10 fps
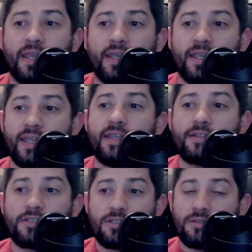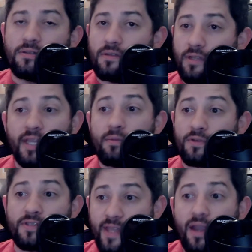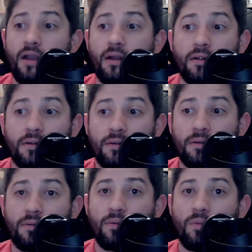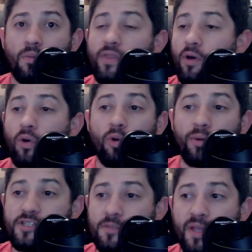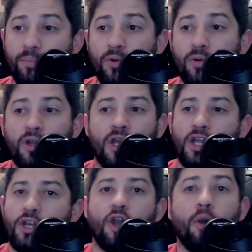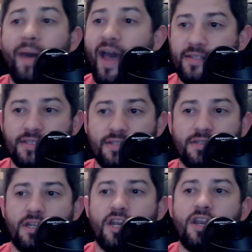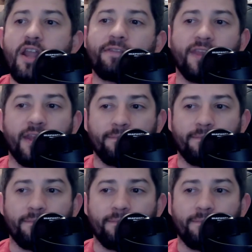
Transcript: He he was there with a whole bunch of people, no masks, nothing.